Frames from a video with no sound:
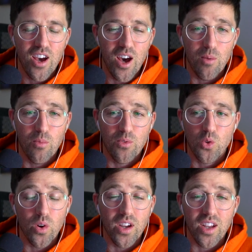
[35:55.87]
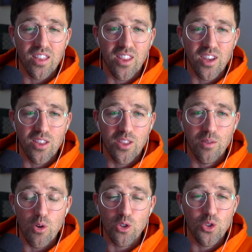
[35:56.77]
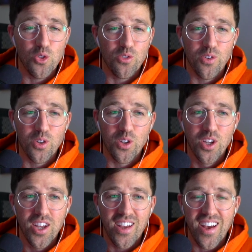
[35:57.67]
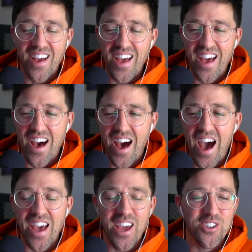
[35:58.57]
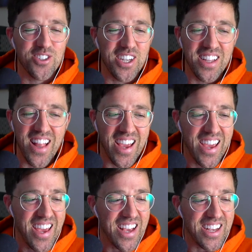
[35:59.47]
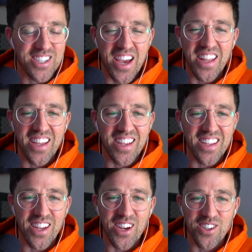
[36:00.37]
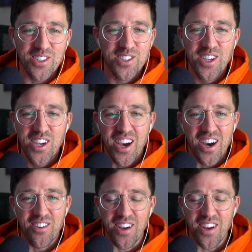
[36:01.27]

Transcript: um, during the, the most useful high energy, like exciting years of,